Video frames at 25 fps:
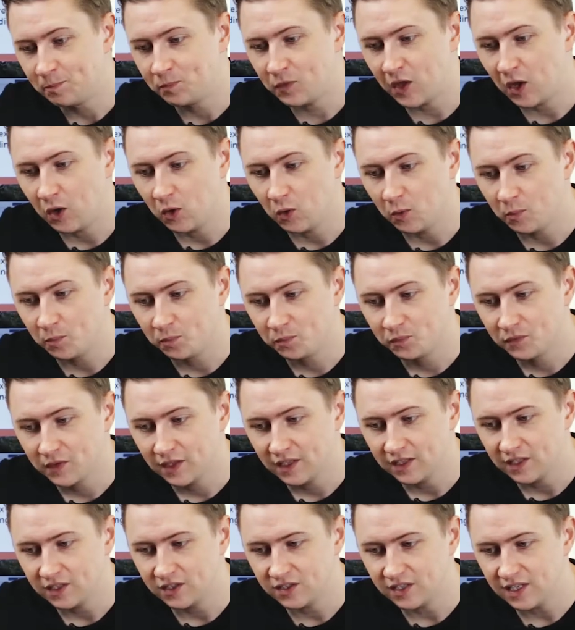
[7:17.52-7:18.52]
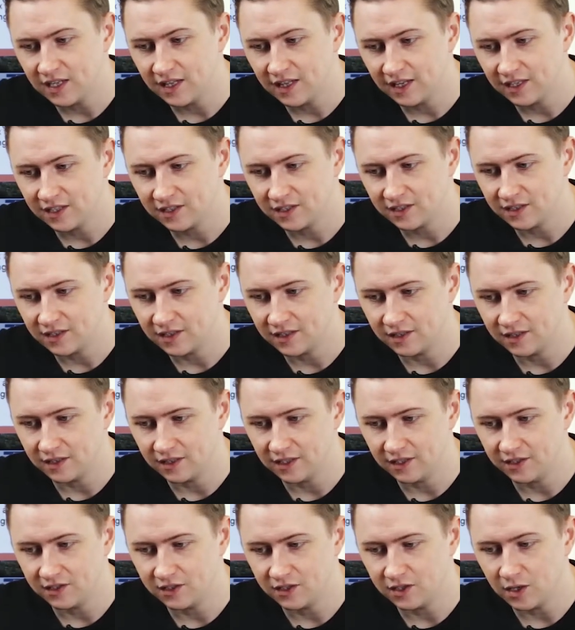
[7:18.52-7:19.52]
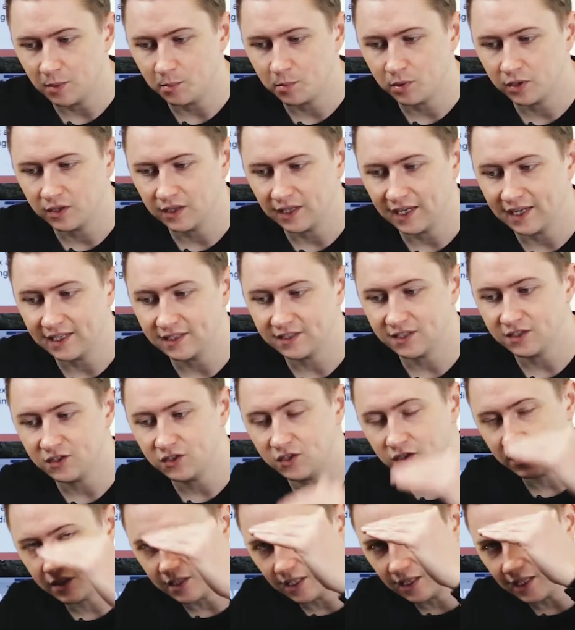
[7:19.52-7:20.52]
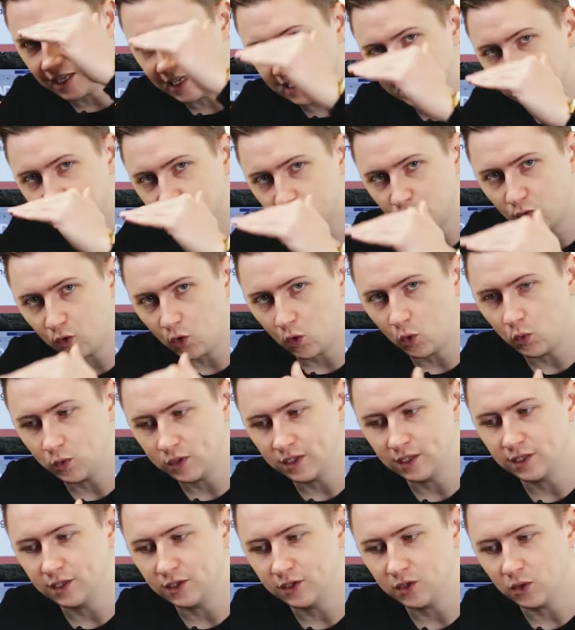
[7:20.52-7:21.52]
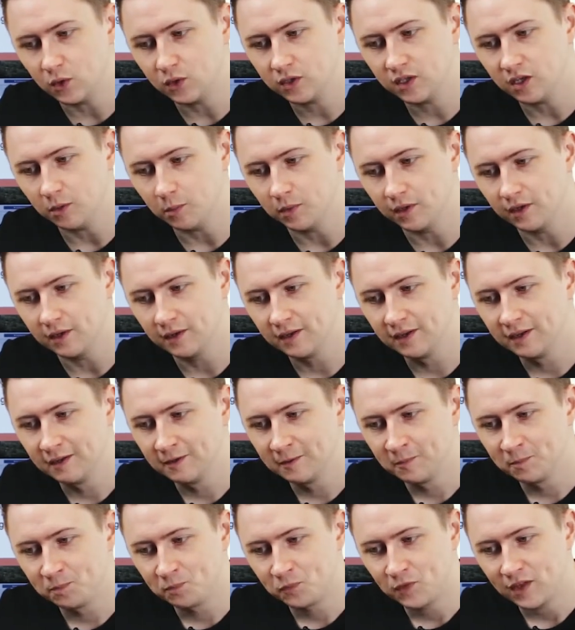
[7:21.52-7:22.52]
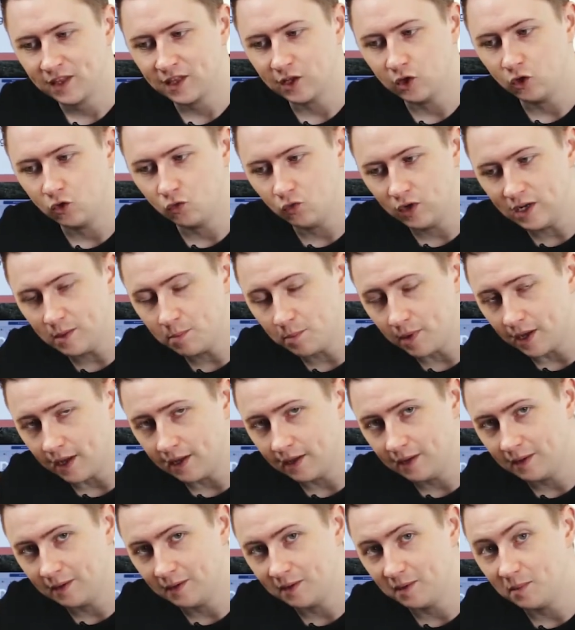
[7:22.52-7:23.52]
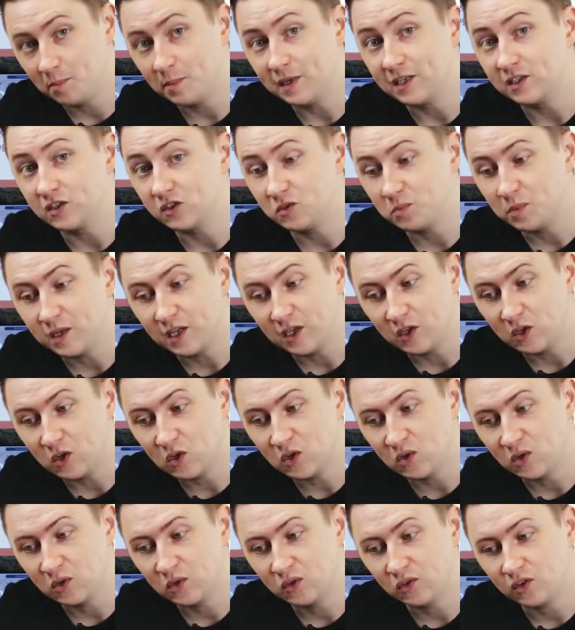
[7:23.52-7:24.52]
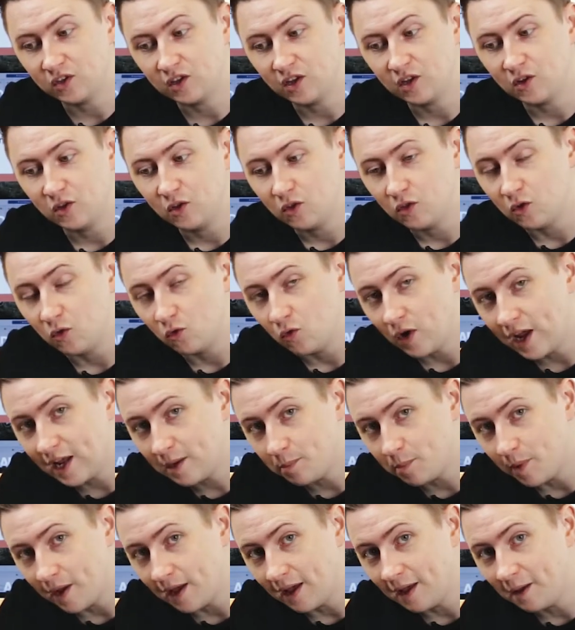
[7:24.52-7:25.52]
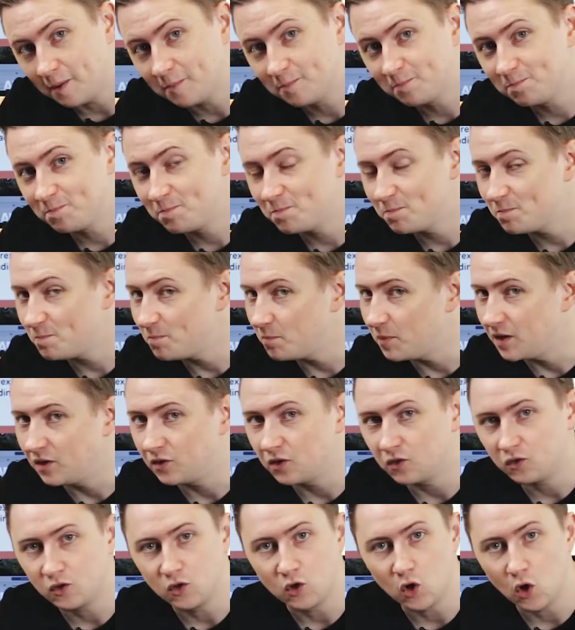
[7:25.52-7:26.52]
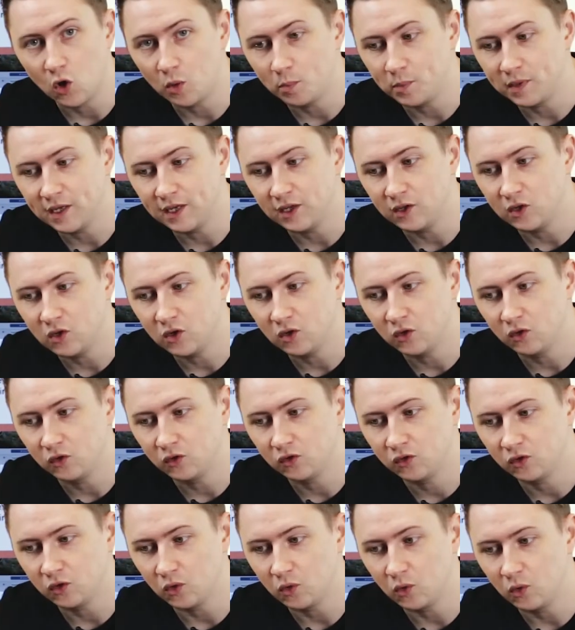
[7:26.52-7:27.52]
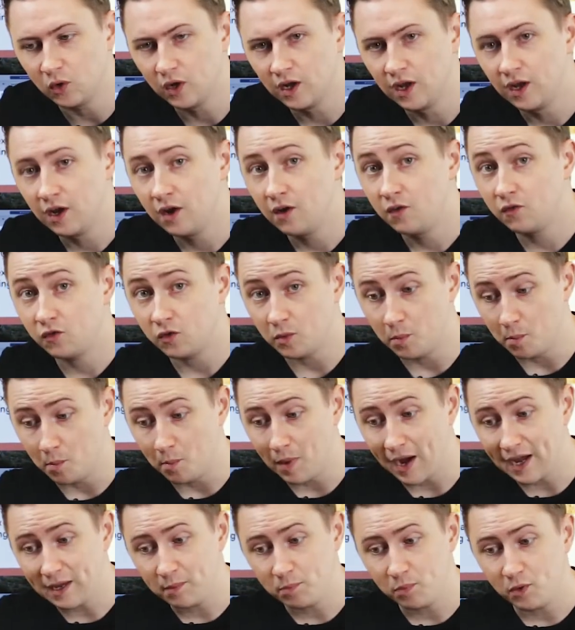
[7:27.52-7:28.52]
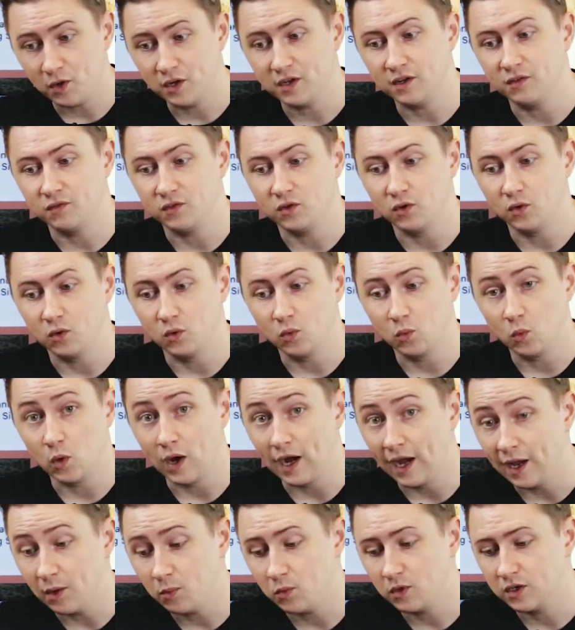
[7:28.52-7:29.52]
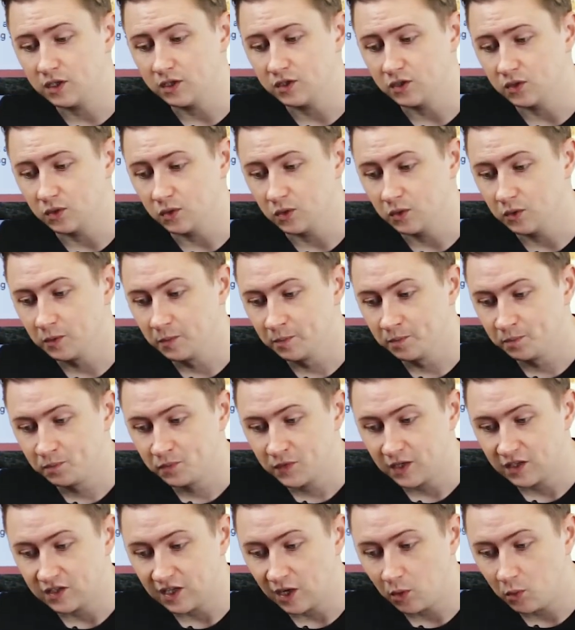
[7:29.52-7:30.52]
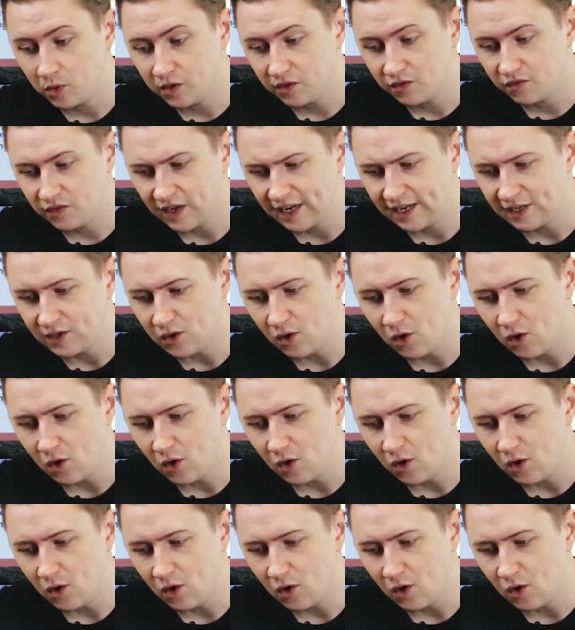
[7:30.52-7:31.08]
Now, you see these numbered lines, it's just the lines of code in the document. The green bit means it's being used, the red bit means it's not being used. So from my point of view, what I want to do is I want to find,